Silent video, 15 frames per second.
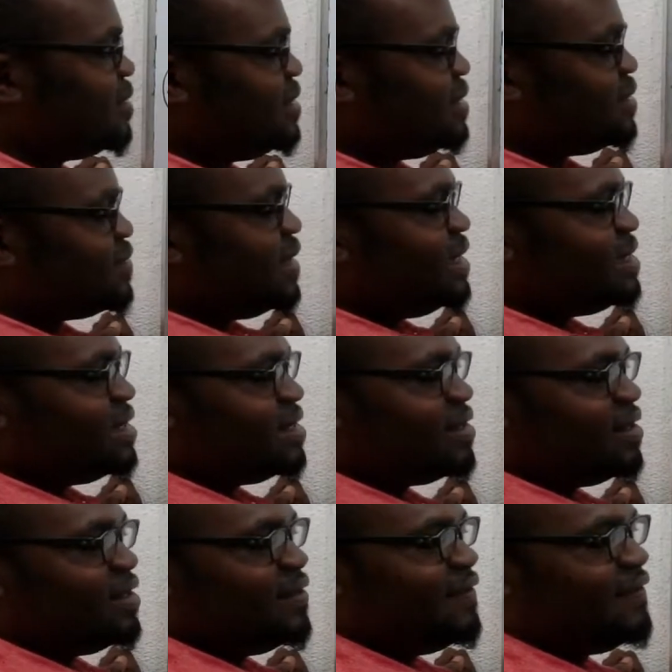the stress is
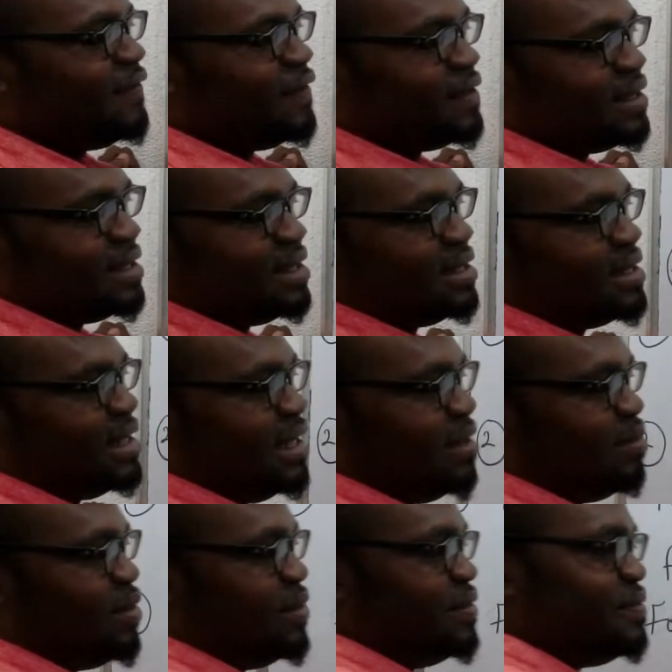on the first
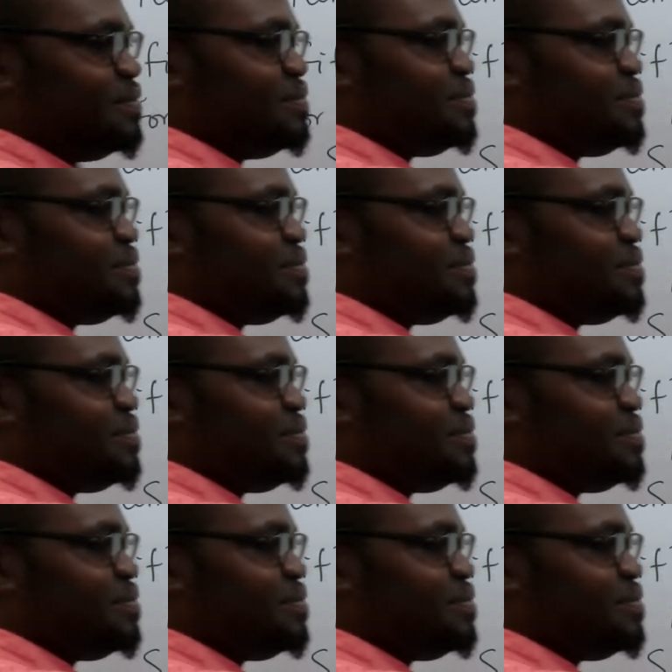syllable